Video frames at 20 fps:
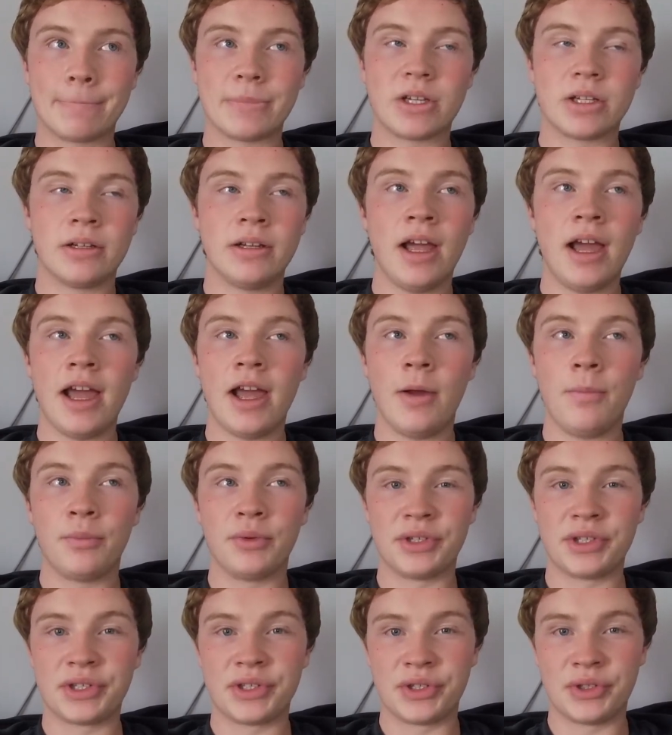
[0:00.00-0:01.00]
not help
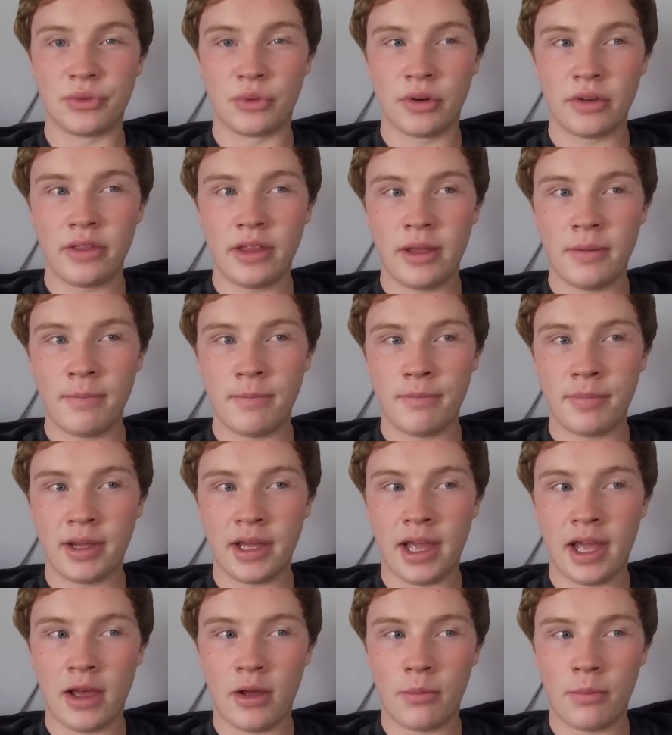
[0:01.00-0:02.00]
restore them,
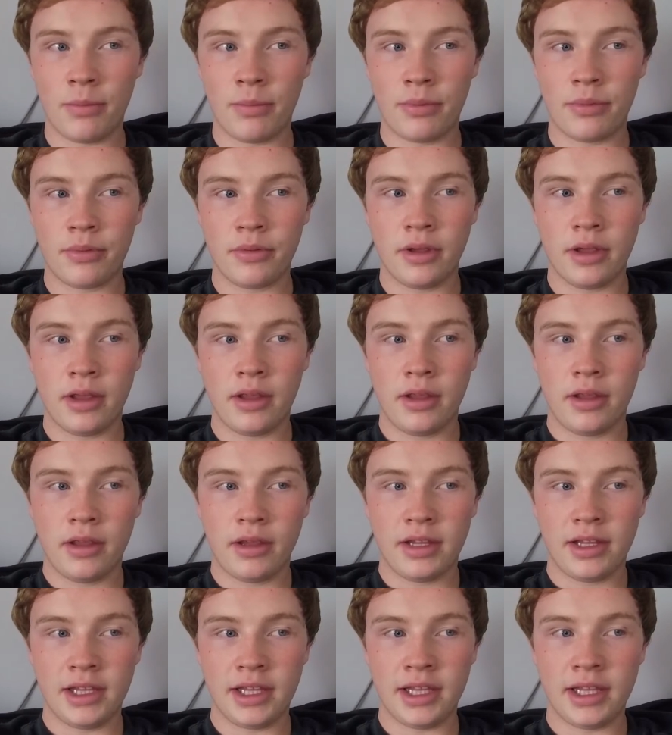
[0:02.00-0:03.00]
but help
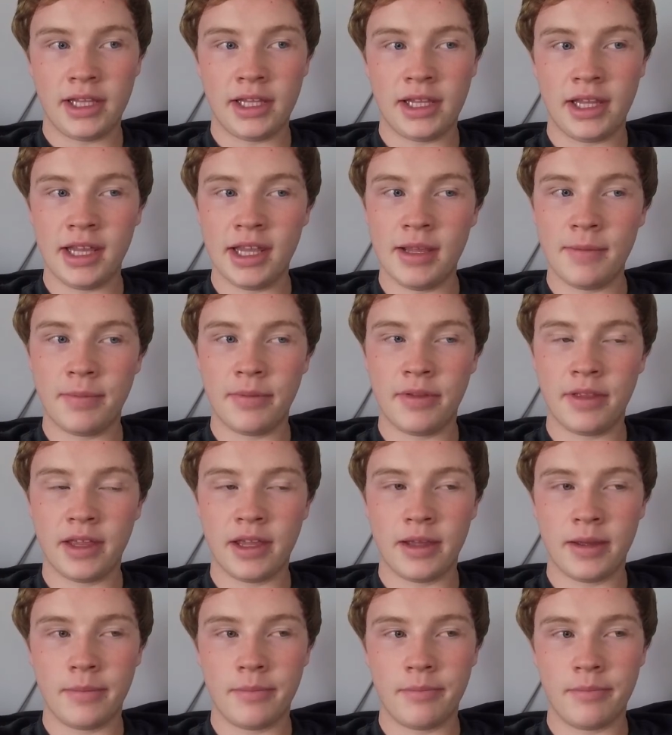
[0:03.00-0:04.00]
keep
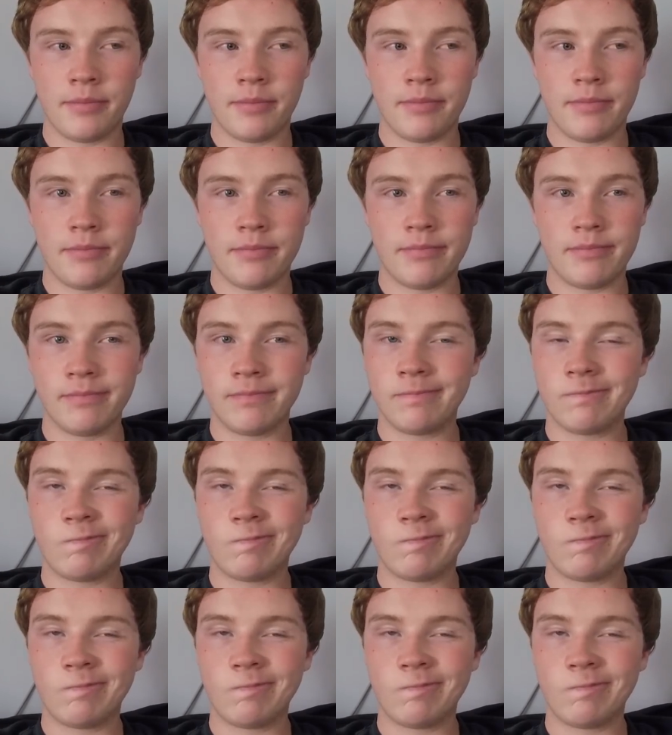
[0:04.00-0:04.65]
them,